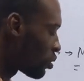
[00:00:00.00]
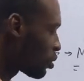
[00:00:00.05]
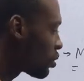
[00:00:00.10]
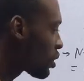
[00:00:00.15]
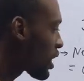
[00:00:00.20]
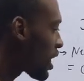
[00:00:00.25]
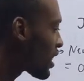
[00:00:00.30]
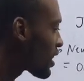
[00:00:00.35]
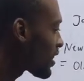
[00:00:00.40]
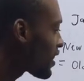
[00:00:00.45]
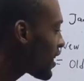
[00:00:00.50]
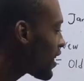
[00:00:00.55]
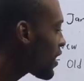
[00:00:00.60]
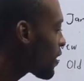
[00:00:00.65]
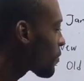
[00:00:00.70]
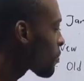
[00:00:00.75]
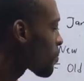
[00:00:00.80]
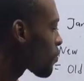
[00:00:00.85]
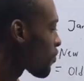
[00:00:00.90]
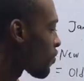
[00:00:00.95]
You can
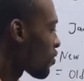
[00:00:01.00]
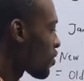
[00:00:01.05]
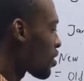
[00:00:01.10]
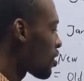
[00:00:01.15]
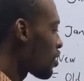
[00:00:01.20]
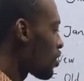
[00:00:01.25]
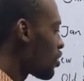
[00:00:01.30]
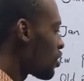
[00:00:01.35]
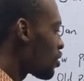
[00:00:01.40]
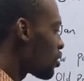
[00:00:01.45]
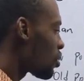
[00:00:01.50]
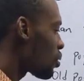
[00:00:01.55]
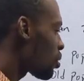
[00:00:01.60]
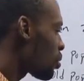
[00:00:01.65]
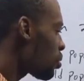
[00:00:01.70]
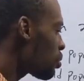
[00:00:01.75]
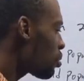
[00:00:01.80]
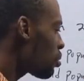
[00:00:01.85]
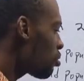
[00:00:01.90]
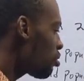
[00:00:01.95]
say
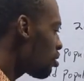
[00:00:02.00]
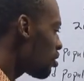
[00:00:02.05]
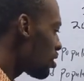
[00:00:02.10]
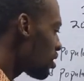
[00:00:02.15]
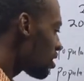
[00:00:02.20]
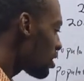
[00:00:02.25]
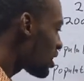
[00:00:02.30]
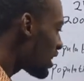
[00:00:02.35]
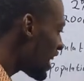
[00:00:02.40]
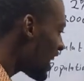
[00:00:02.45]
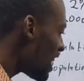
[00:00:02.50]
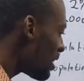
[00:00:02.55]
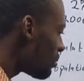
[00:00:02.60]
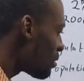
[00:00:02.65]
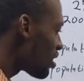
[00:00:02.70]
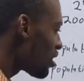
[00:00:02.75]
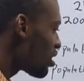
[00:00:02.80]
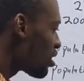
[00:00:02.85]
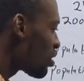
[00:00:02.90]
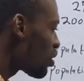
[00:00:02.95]
two
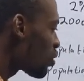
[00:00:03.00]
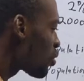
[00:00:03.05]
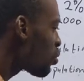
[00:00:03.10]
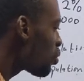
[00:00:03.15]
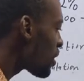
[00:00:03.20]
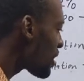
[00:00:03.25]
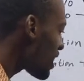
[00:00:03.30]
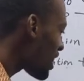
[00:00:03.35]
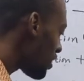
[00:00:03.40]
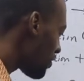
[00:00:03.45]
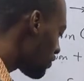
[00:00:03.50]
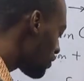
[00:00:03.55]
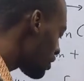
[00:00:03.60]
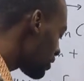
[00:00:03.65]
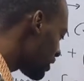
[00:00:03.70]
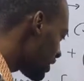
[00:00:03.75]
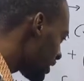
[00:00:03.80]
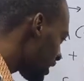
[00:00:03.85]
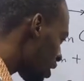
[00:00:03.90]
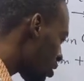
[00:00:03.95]
times two hundred
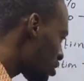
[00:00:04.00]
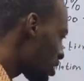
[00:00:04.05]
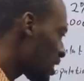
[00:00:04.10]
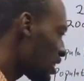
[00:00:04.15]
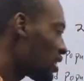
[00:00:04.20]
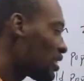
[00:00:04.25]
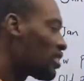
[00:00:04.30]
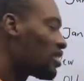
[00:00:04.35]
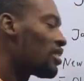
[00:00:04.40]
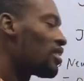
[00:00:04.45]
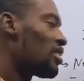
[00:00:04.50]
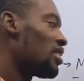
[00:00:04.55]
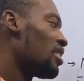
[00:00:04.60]
forty thousand